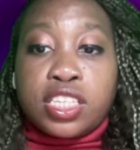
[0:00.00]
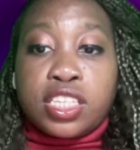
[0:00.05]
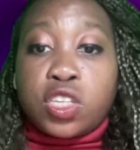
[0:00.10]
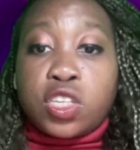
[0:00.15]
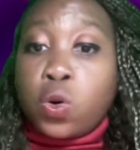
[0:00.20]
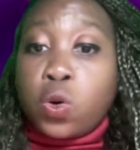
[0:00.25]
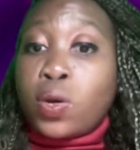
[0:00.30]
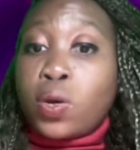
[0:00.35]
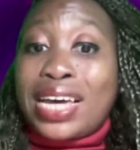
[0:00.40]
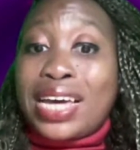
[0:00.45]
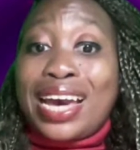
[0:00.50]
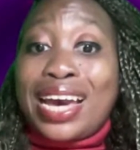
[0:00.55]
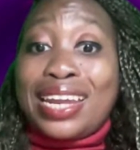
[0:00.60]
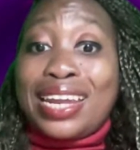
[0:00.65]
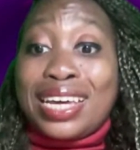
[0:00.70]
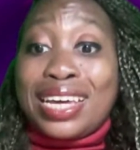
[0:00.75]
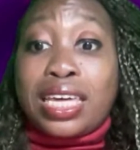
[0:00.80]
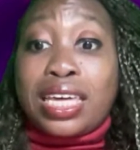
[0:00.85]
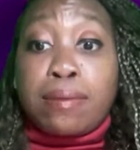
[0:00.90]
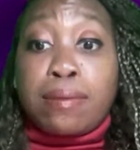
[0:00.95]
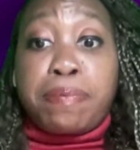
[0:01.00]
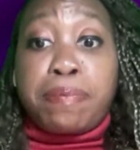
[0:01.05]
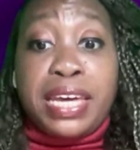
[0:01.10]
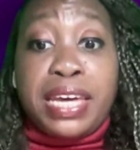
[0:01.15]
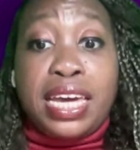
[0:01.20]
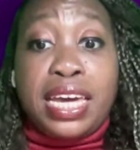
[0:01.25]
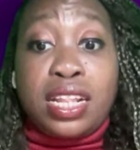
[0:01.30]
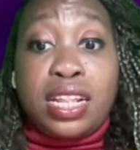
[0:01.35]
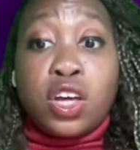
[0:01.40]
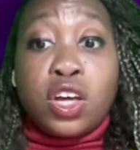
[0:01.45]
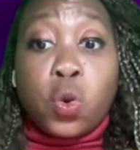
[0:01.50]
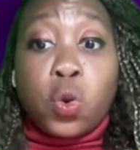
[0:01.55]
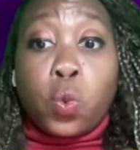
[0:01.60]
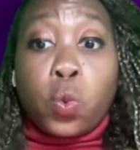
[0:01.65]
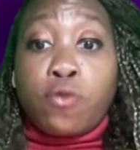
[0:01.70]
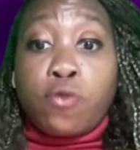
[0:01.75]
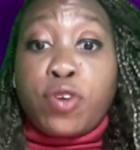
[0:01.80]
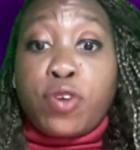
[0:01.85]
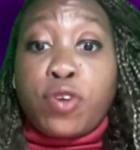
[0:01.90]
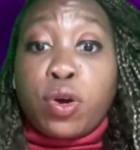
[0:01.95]
So can it compete
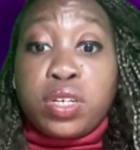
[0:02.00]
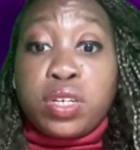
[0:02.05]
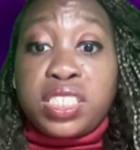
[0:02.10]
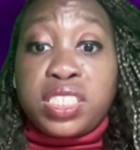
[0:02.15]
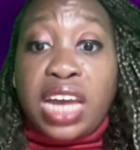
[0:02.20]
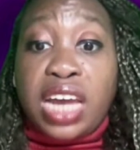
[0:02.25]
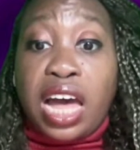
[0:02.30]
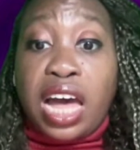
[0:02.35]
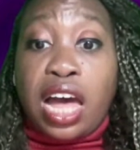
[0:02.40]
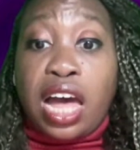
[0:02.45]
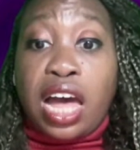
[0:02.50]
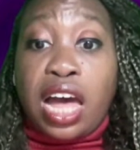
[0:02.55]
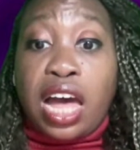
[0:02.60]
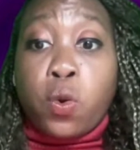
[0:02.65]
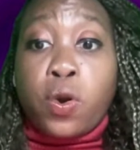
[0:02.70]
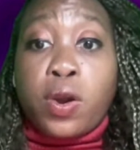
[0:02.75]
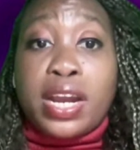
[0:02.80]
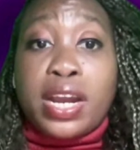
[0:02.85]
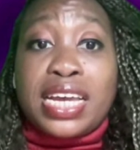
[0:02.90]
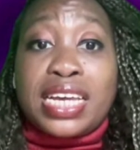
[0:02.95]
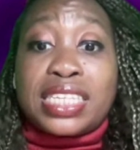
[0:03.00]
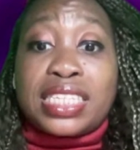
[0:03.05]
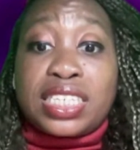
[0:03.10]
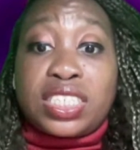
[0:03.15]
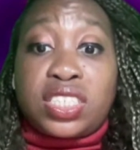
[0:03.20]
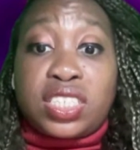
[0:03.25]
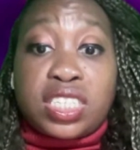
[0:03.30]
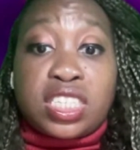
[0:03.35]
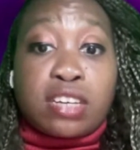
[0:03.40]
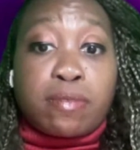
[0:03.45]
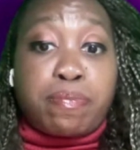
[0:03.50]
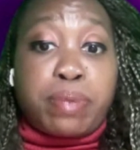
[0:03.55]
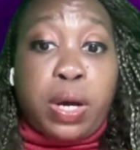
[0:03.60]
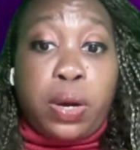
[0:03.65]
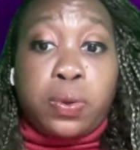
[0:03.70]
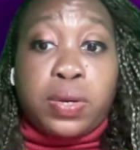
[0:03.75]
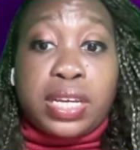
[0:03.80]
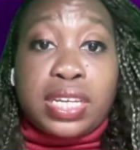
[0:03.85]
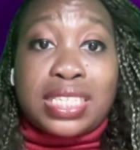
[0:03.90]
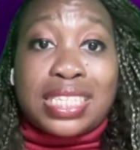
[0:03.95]
with Photoshop, or is it just a
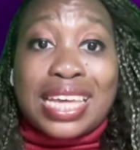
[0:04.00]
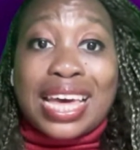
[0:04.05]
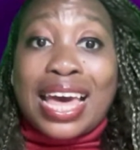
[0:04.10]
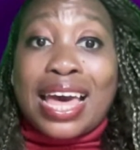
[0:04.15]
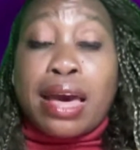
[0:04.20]
bonus?